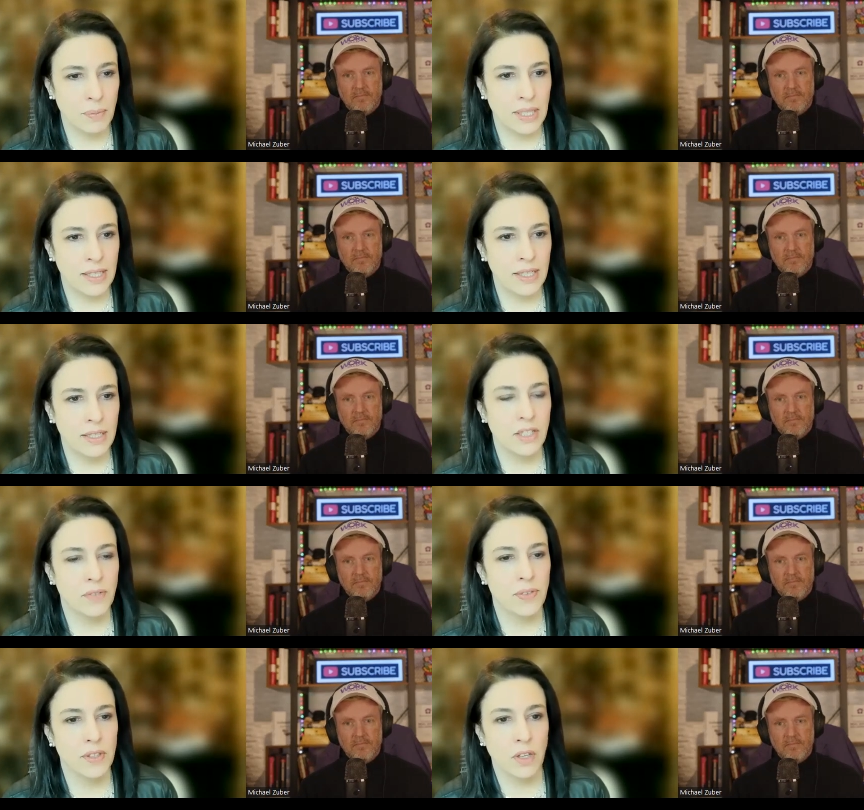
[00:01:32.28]
Speaker 1: to be,
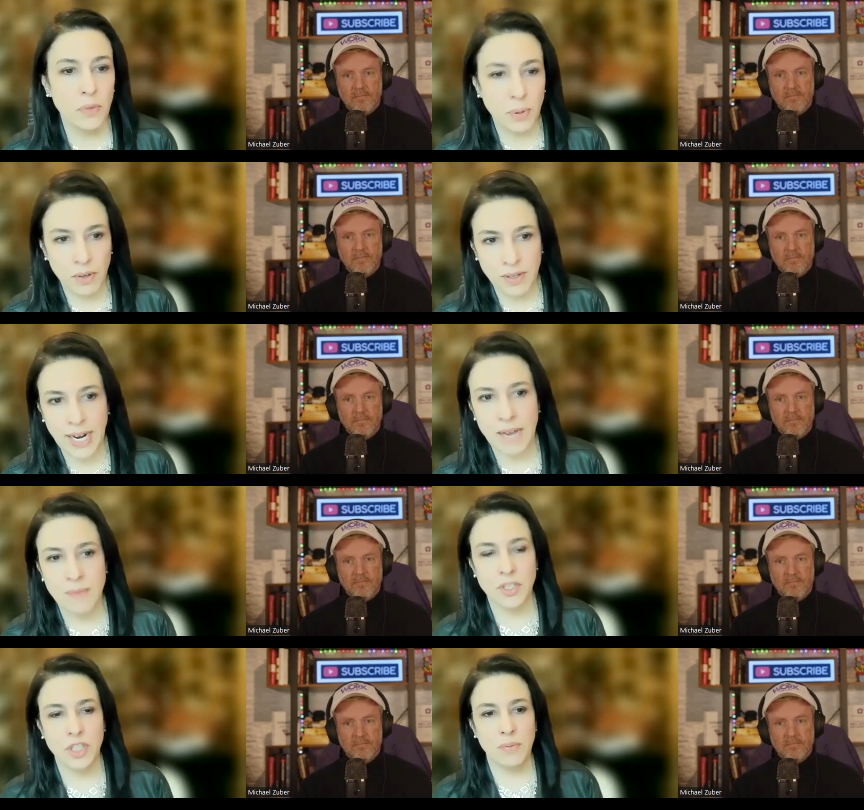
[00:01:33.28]
different loan programs
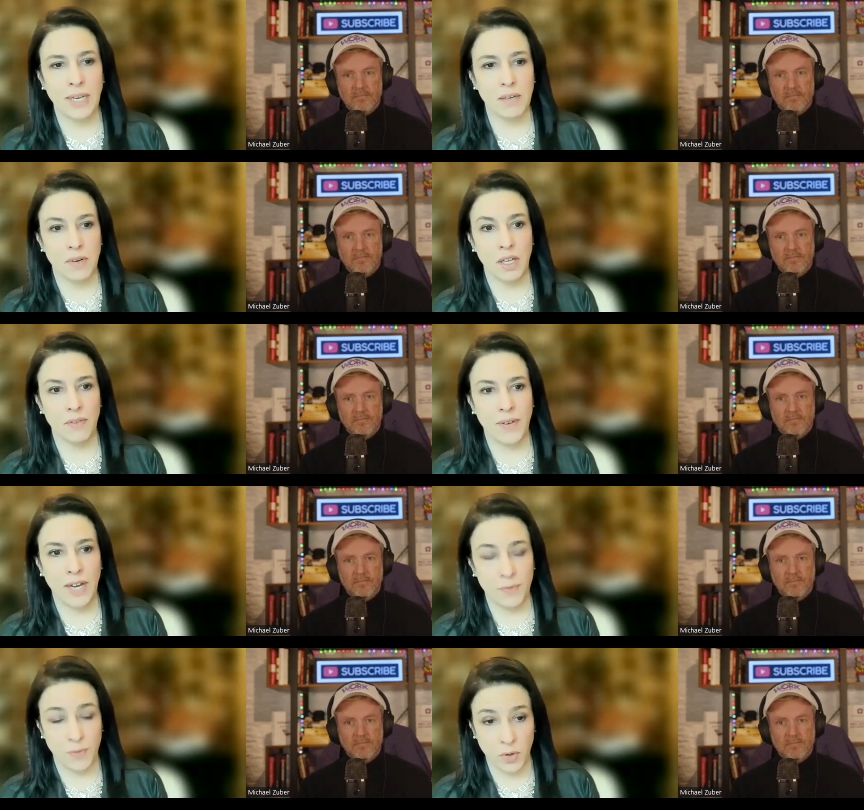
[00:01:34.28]
that you might qualify
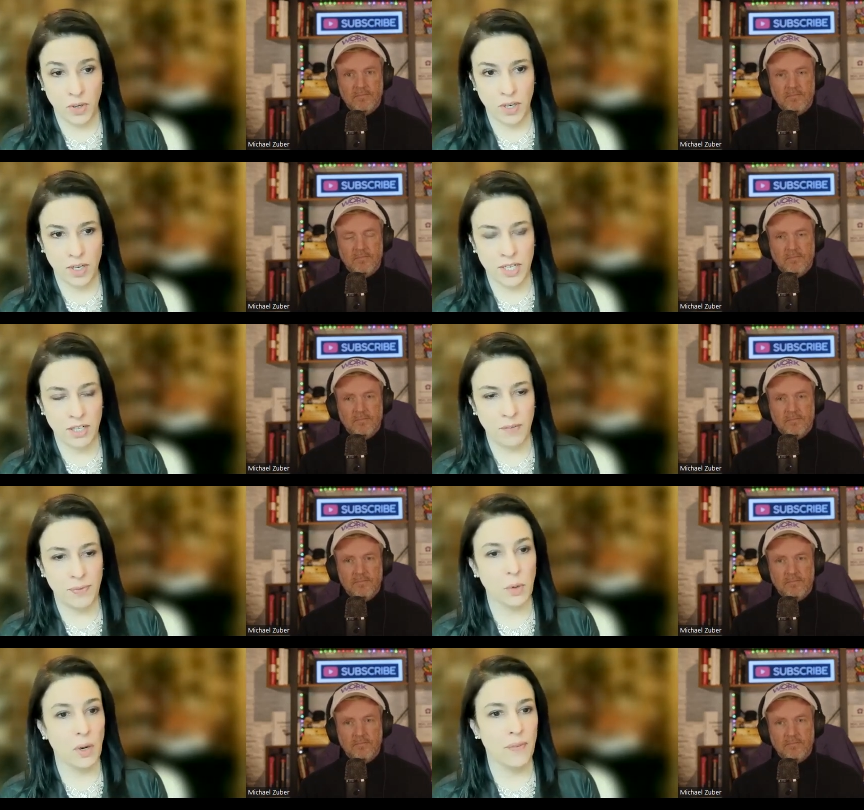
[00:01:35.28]
for. You know, if you
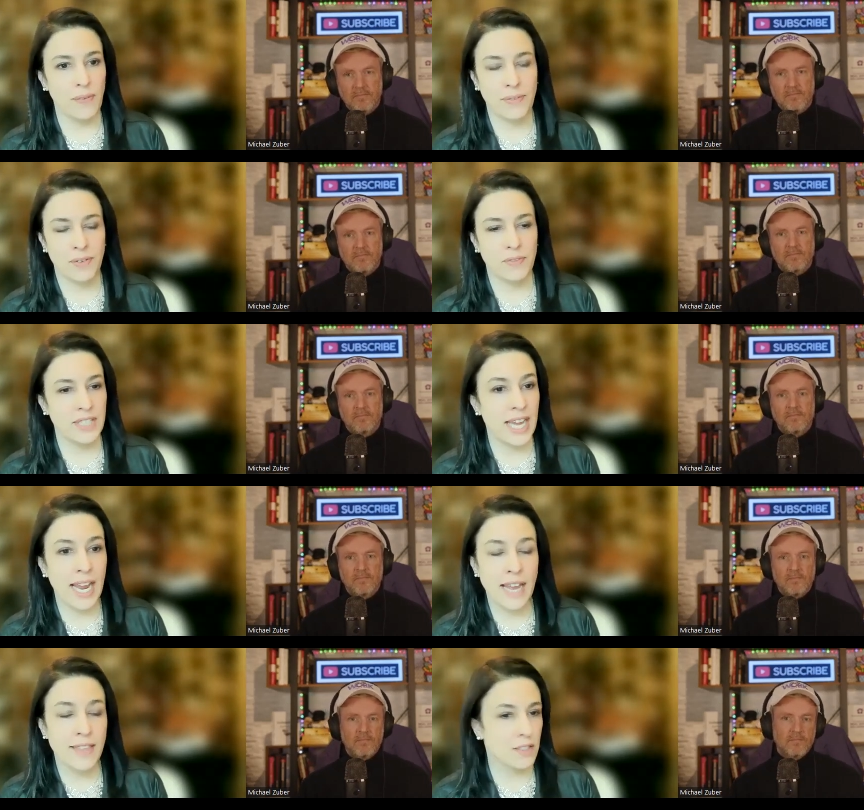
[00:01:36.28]
qualify for V
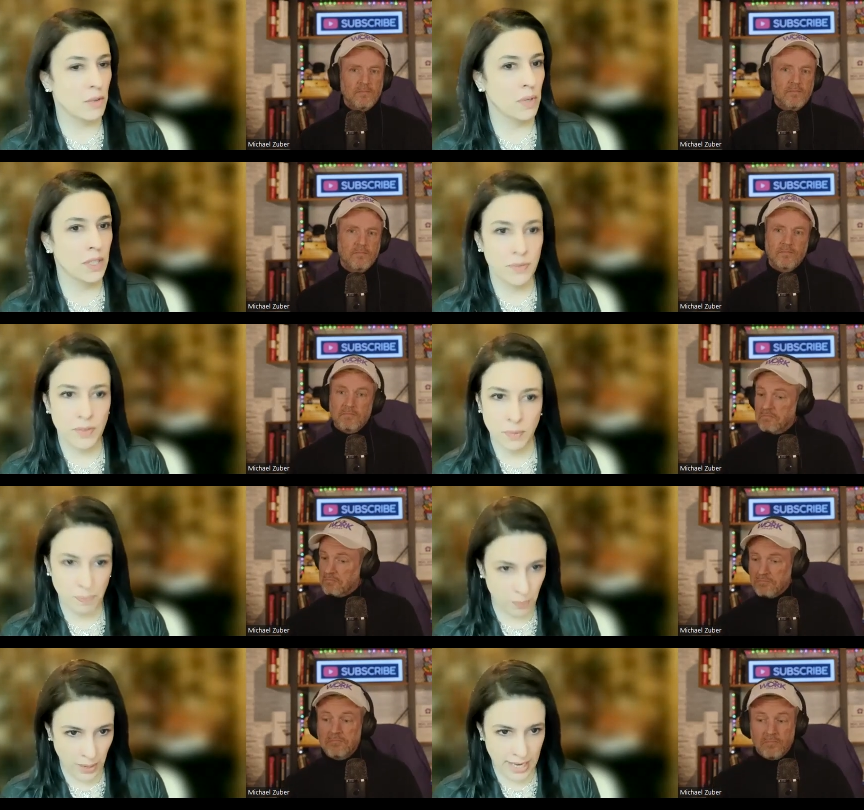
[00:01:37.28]
A, that's a wonderful
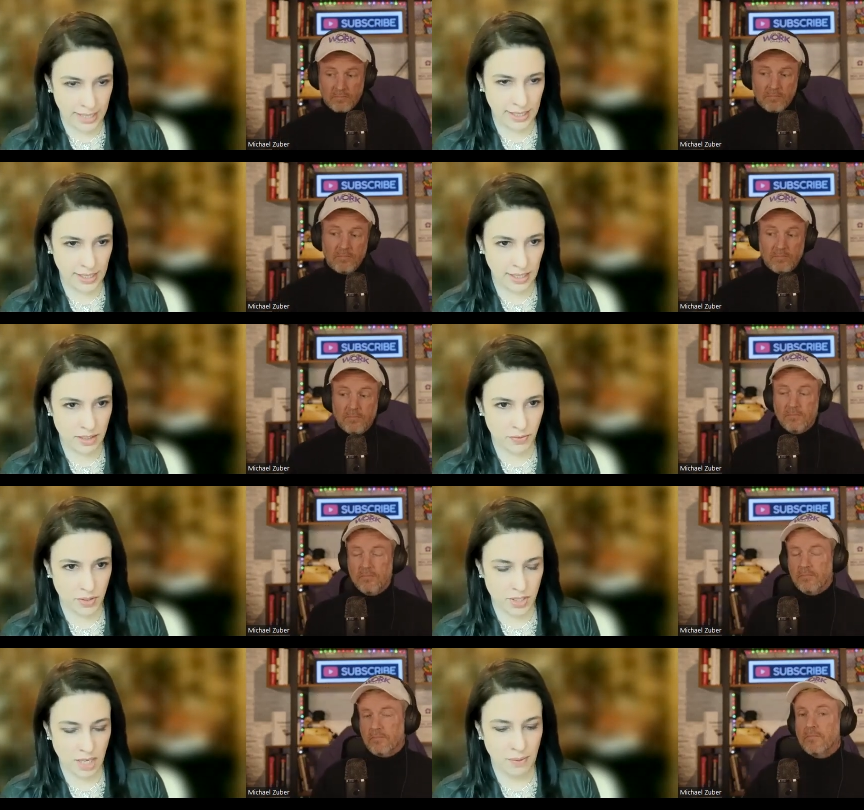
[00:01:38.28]
way to get in as a
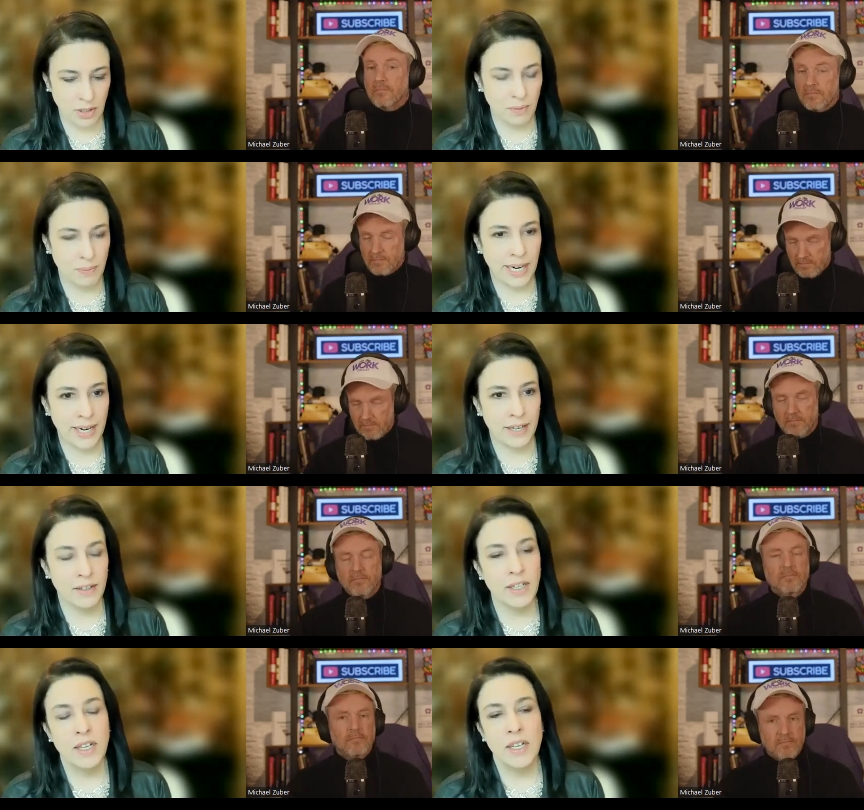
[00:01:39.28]
first-time home buyer.
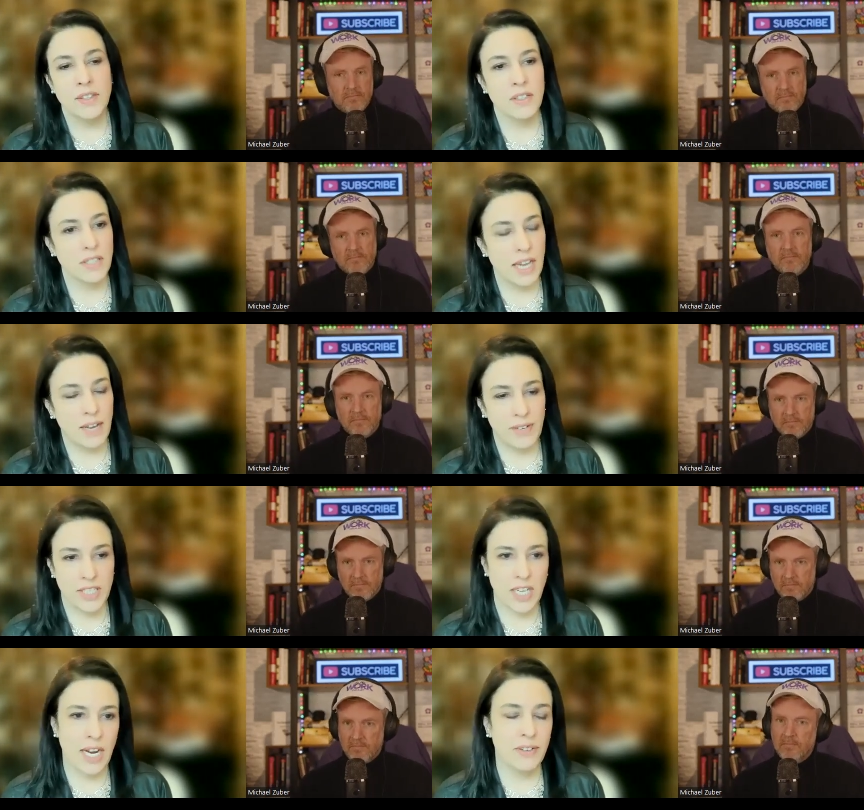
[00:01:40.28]
There's F H
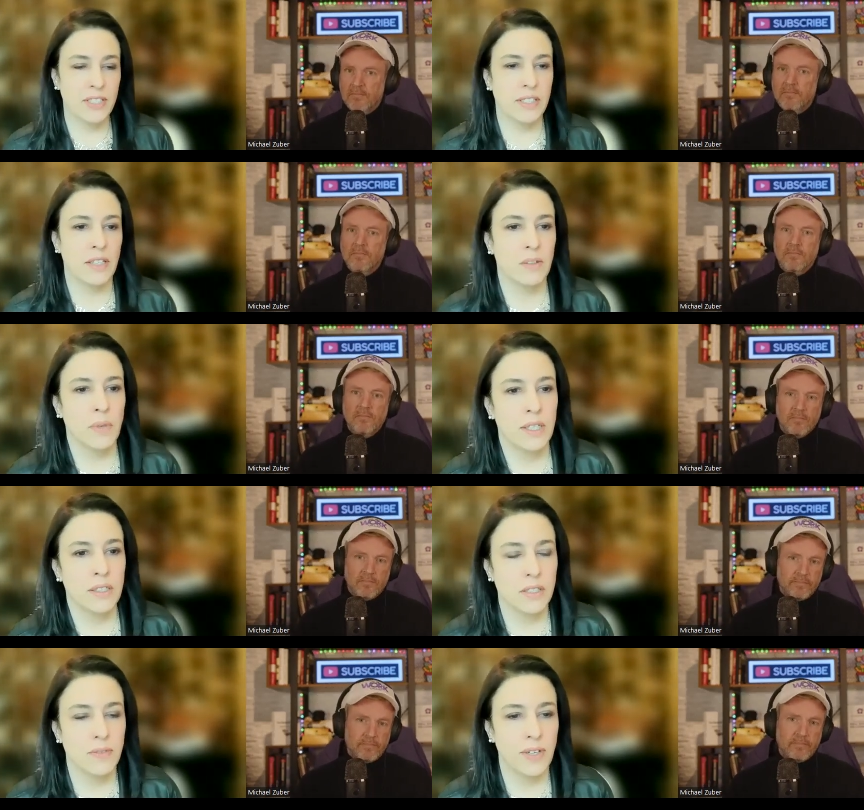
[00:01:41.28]
A, which is another one,
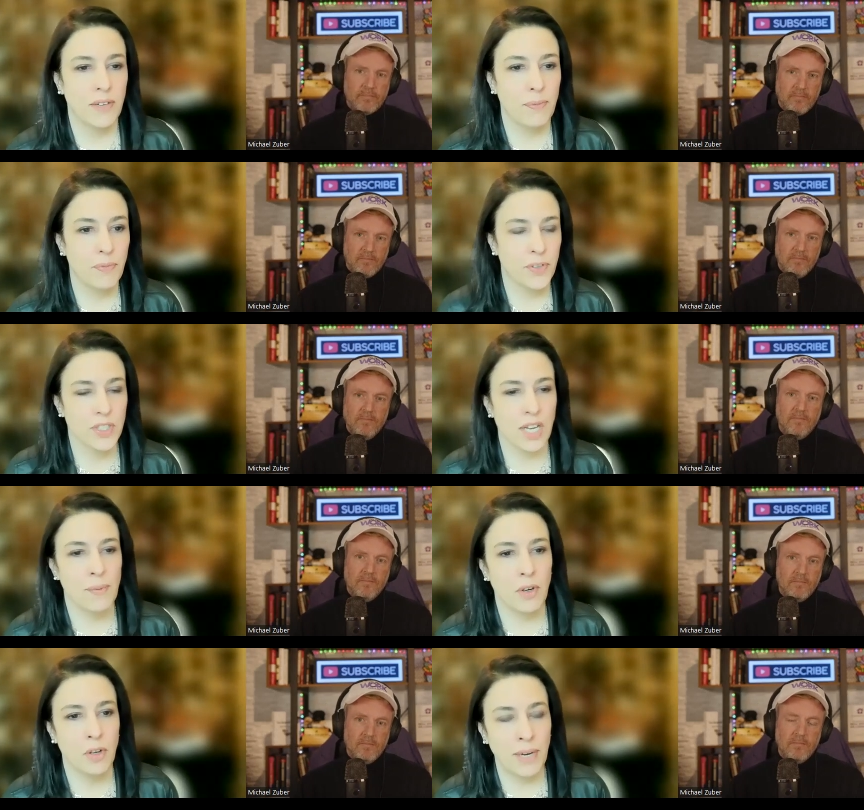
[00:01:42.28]
which is very first-time
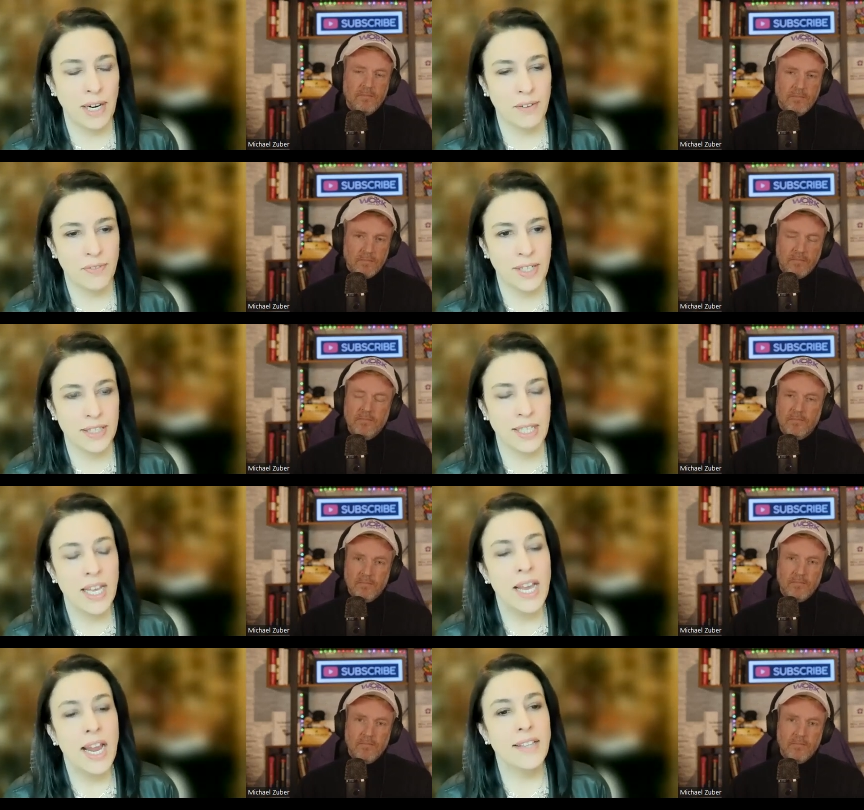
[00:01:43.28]
home buyer friendly.
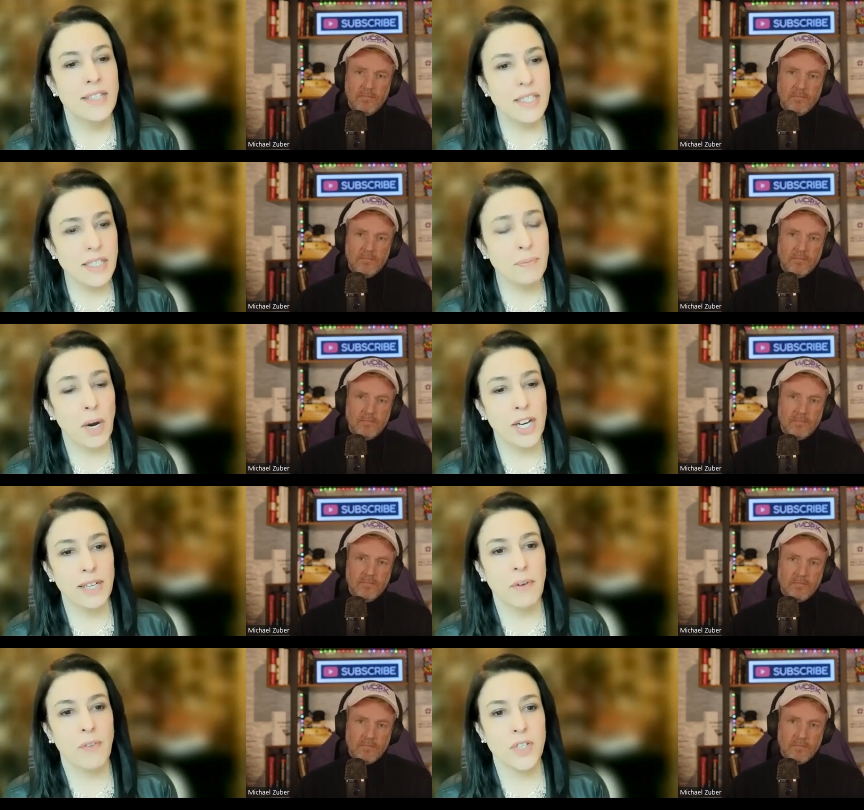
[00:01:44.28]
And this is a market
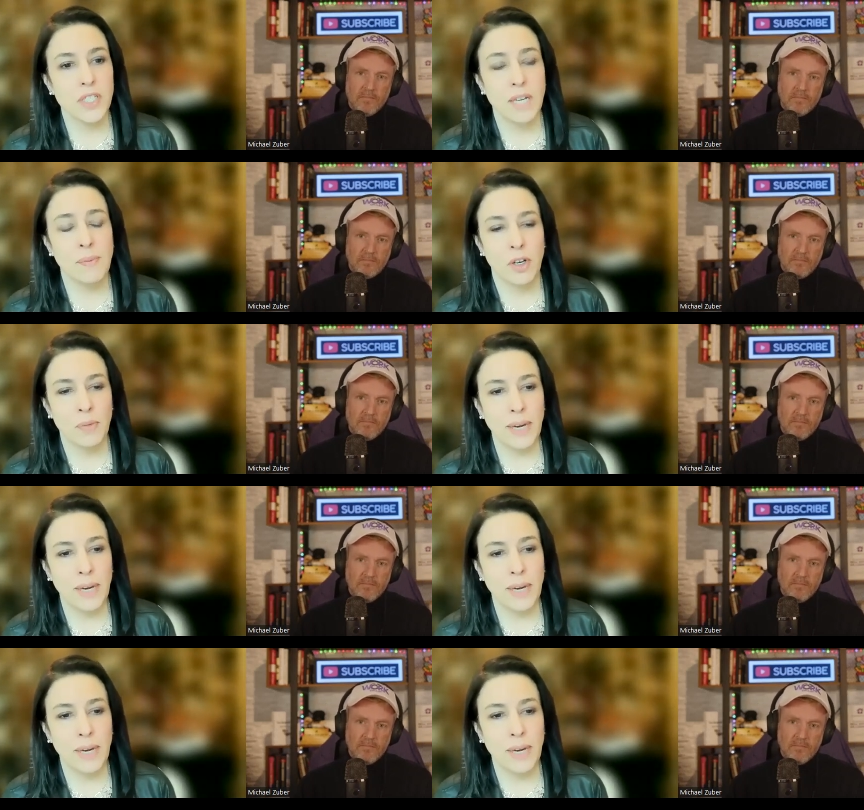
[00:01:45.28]
where first-time home